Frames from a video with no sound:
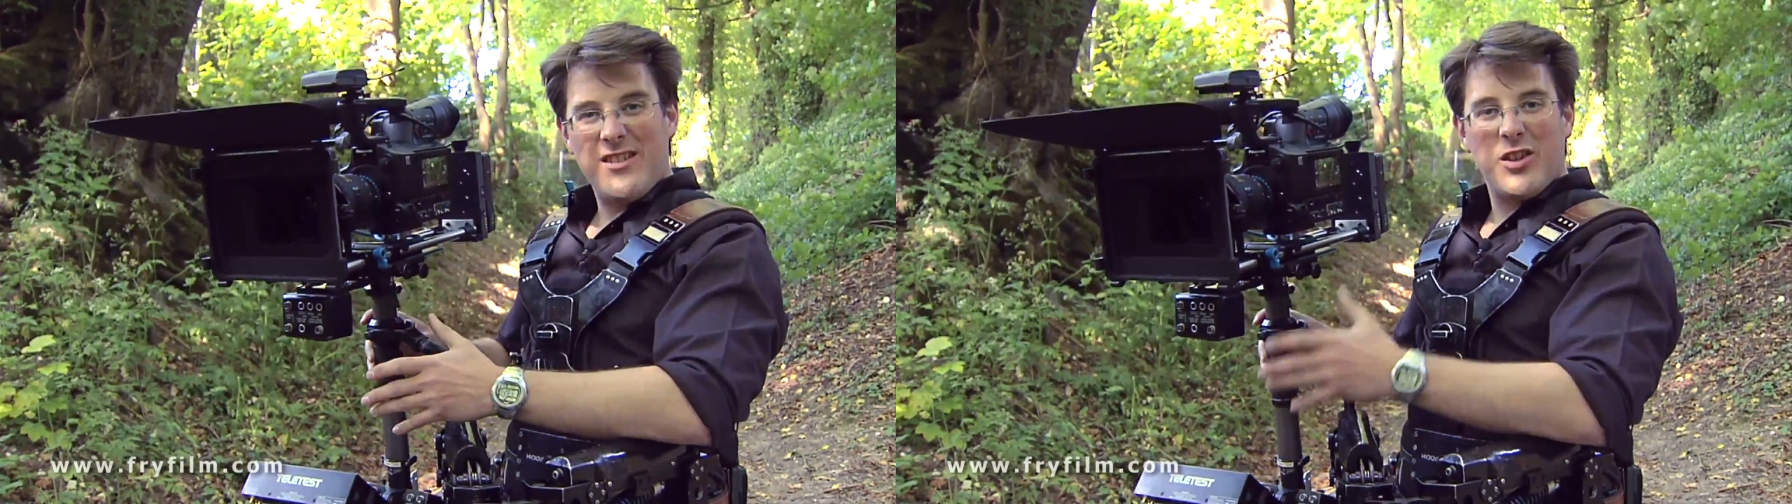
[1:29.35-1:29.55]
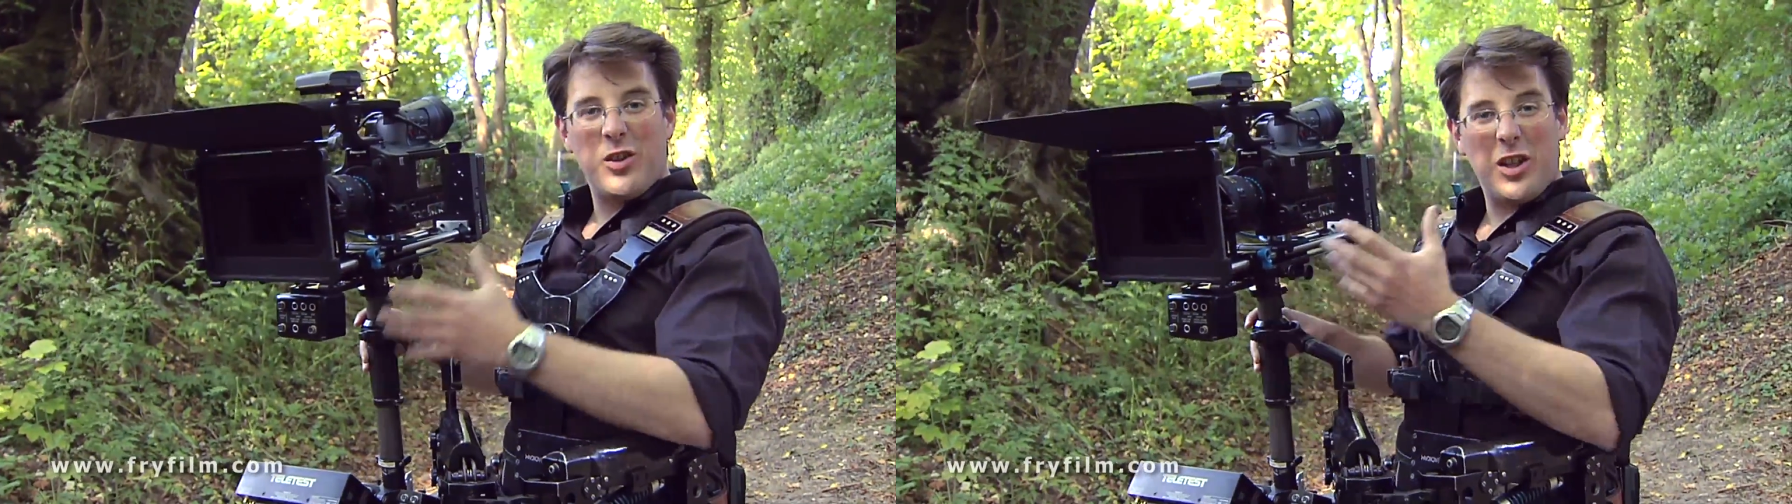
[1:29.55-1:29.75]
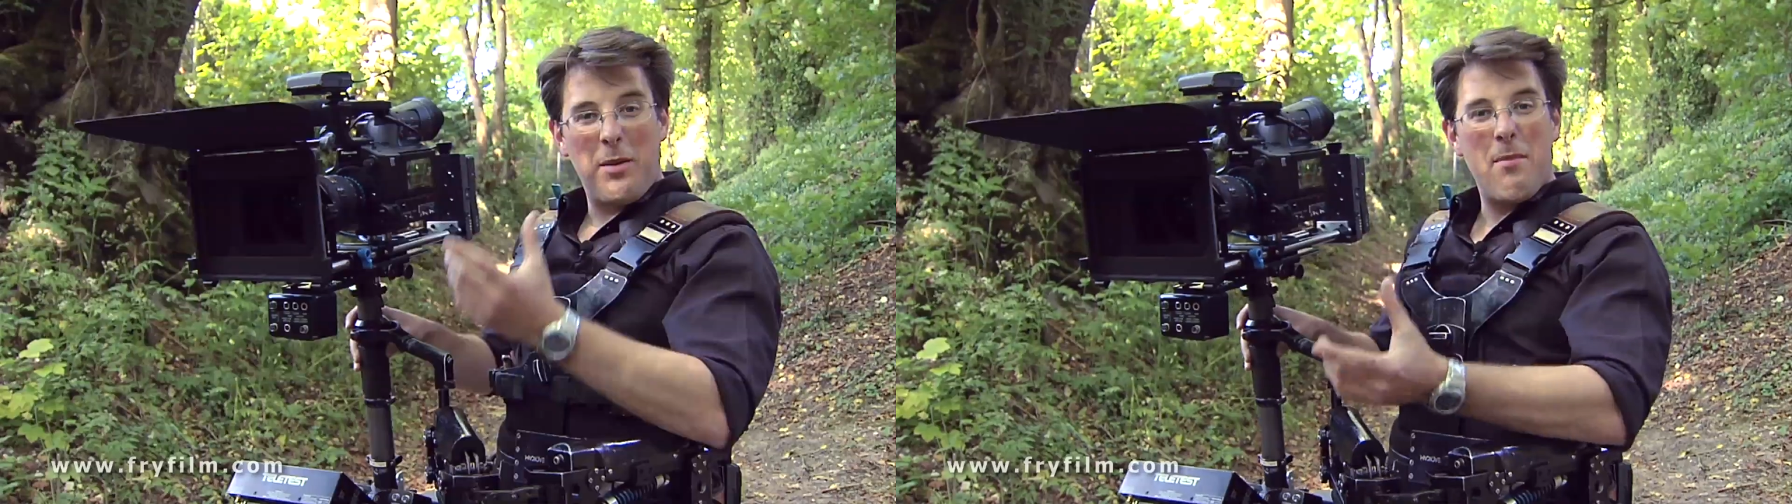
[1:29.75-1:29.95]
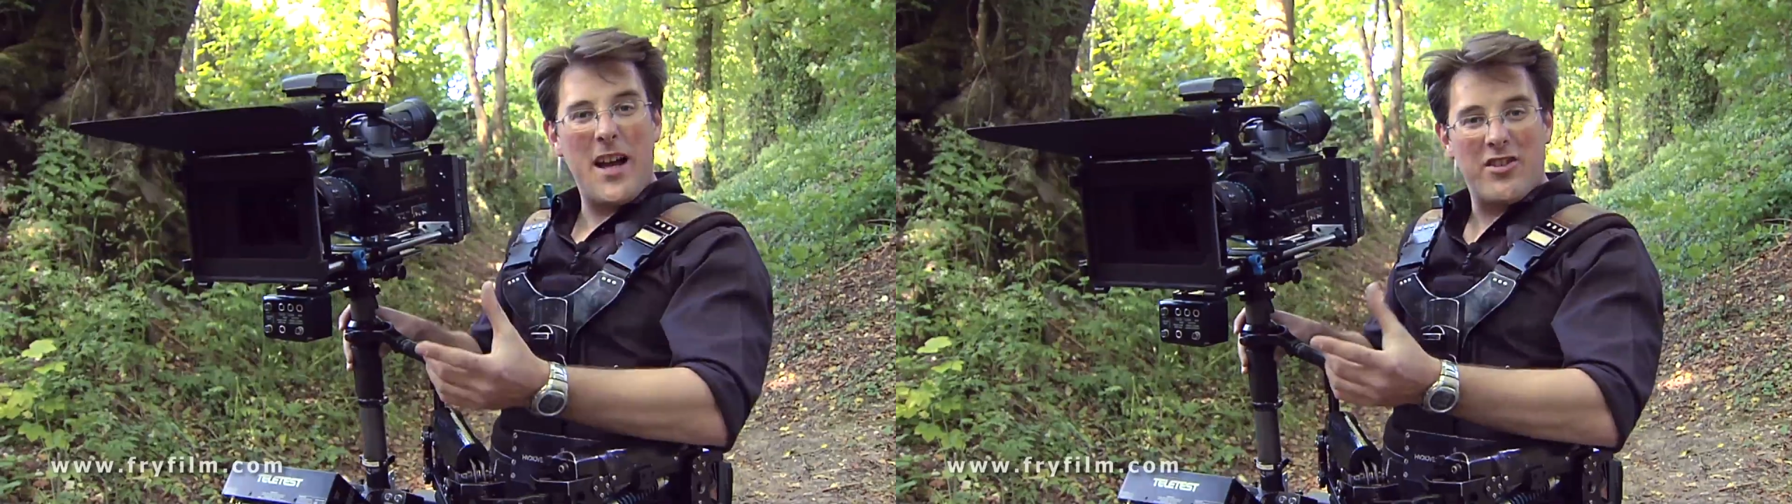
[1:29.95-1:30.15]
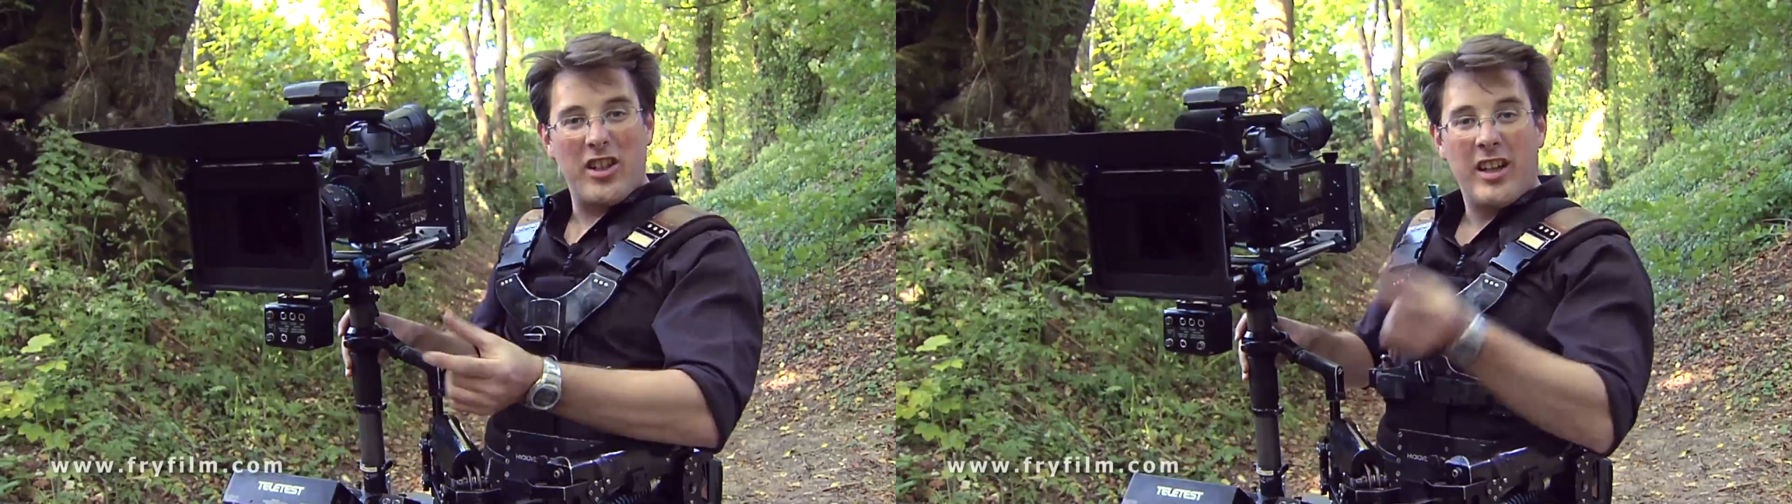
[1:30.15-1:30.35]
so you can
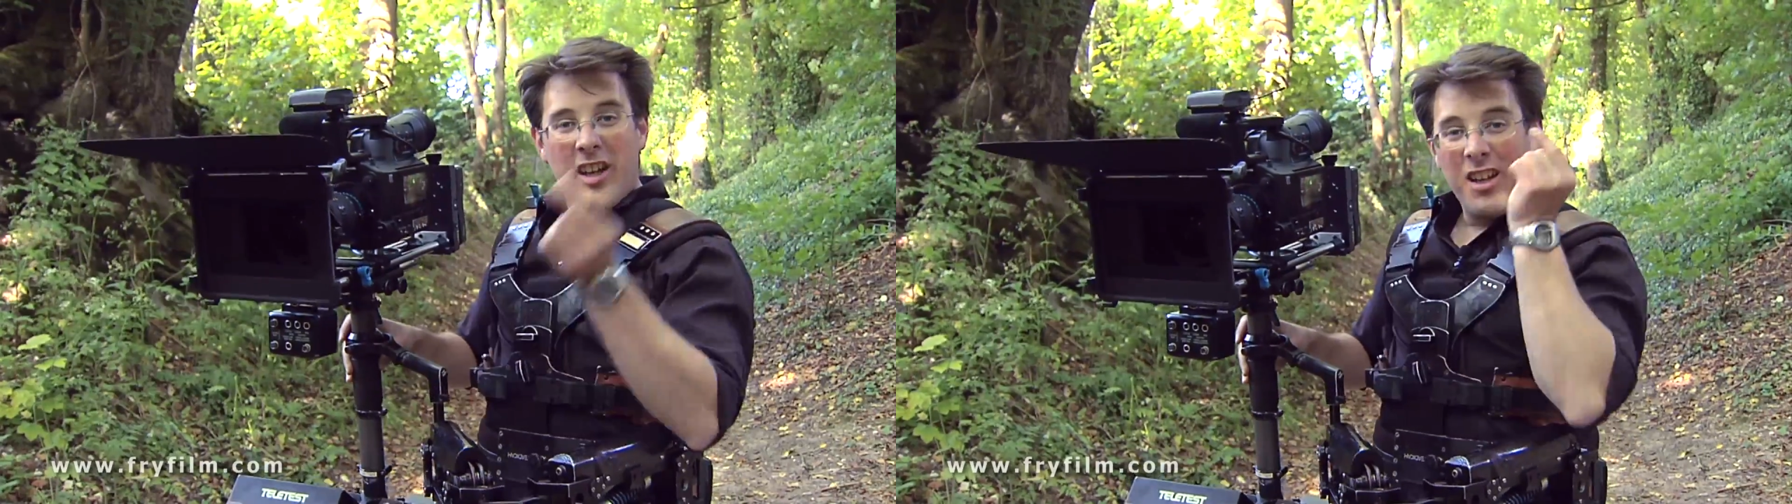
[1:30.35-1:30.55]
imagine,